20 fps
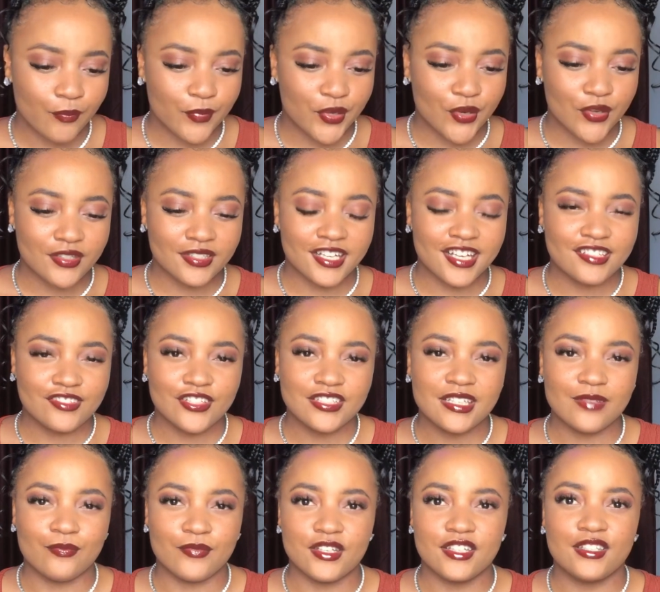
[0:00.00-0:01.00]
Because it's not a
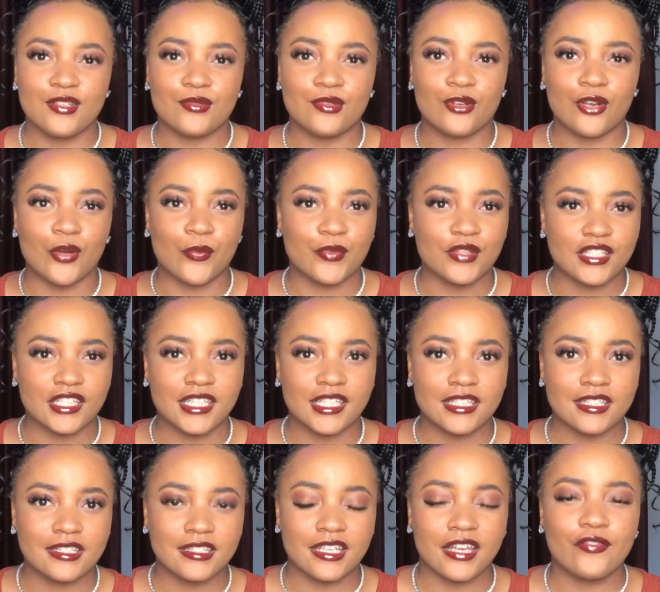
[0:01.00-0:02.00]
big deal to communicate.
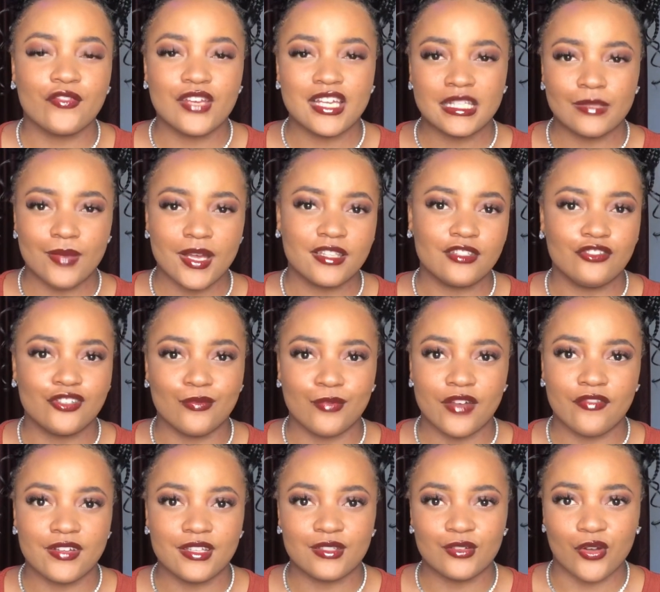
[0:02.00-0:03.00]
If you're expecting your
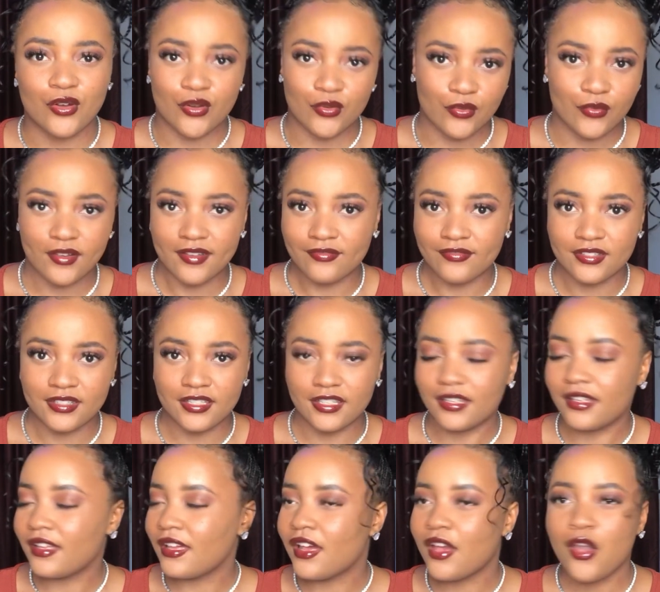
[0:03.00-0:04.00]
boyfriend to call you every day,
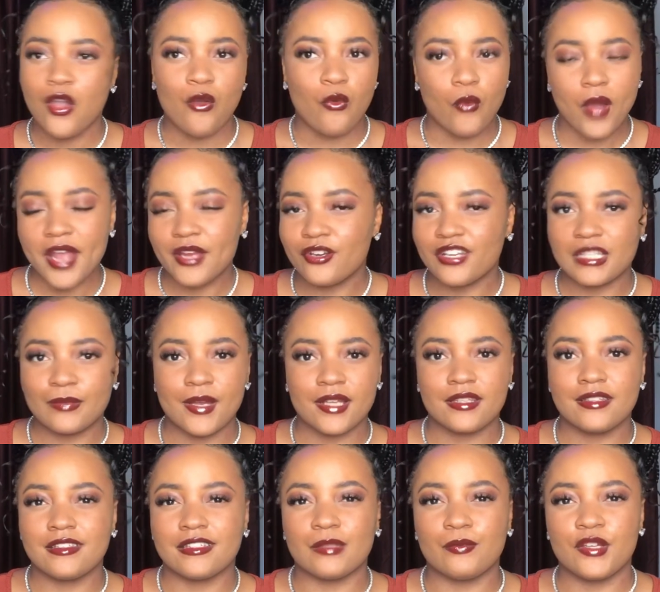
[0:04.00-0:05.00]
why are you not
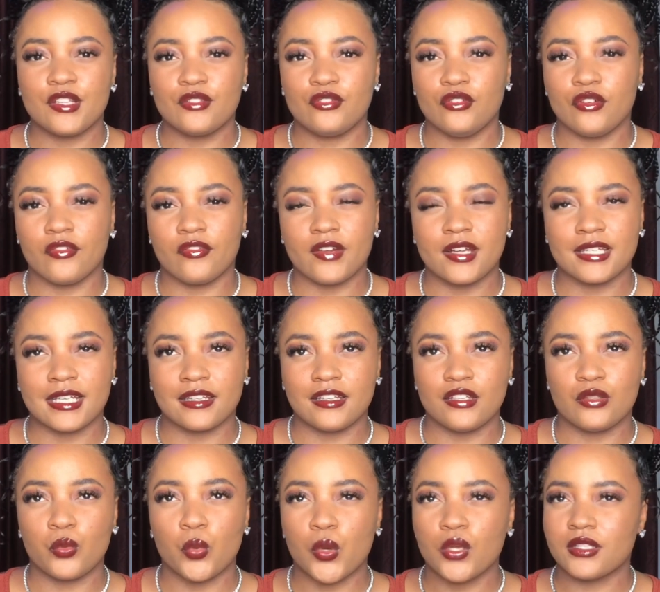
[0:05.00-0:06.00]
expecting to speak to your friend at
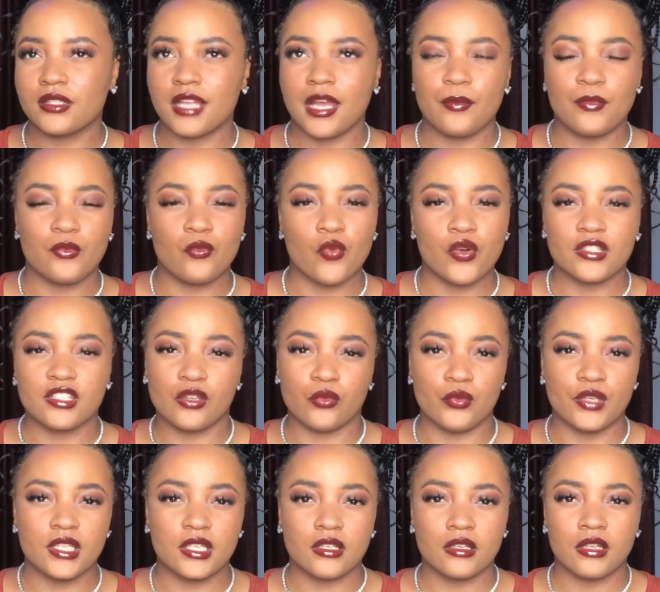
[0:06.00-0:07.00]
least once a
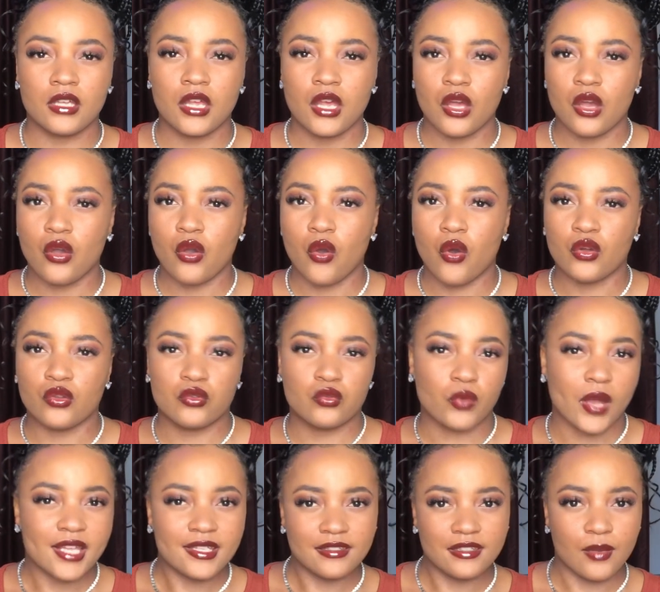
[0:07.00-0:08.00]
week or
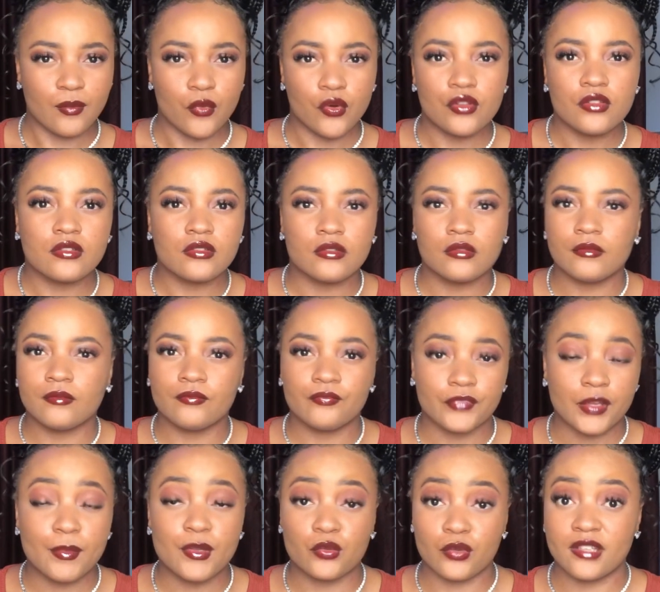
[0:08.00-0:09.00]
twice in a month?
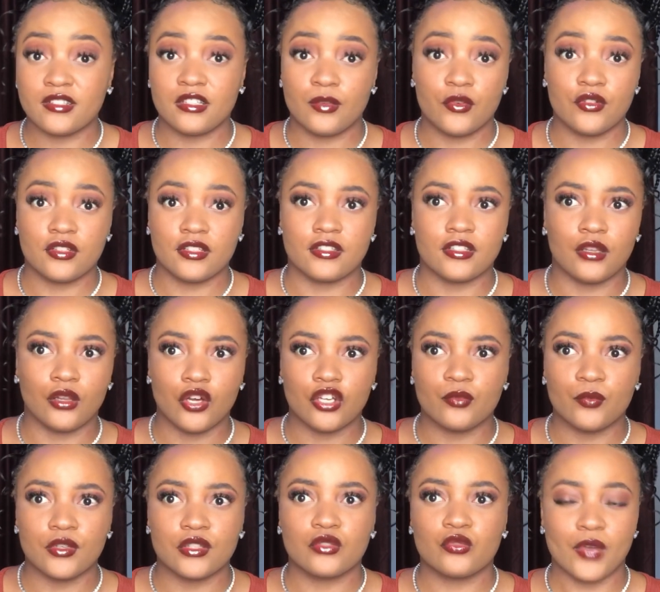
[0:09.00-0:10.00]
I mean, twice in a month is a lot,
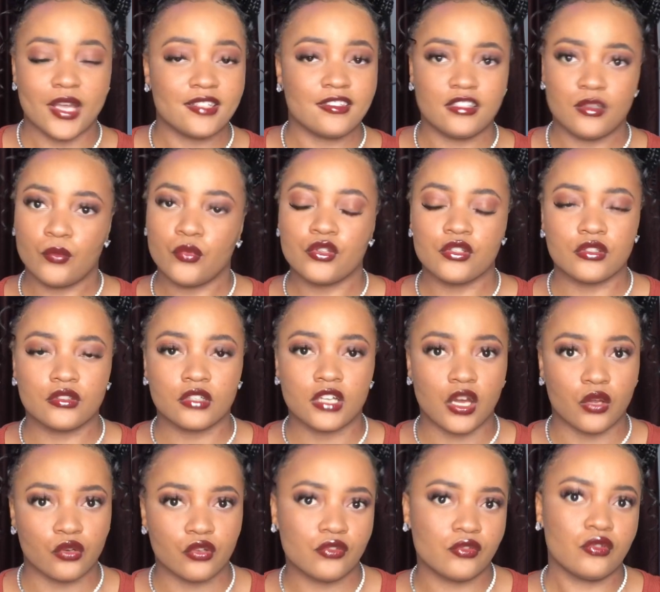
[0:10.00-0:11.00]
but twice in a month
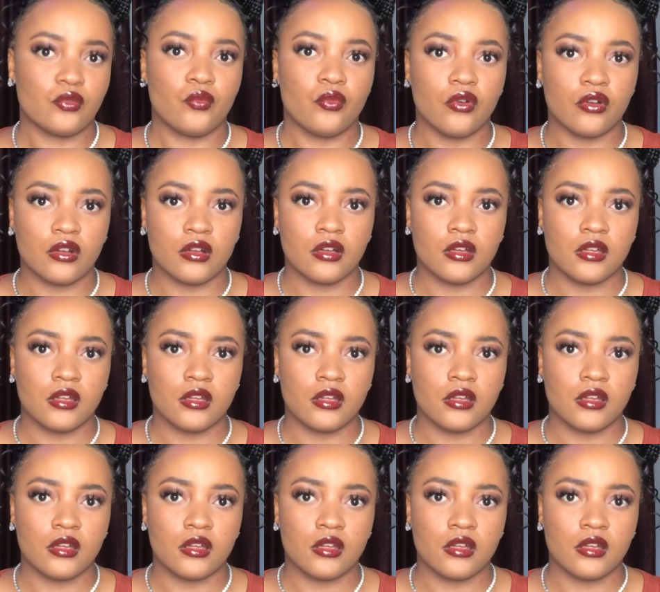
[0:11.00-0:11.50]
can also work.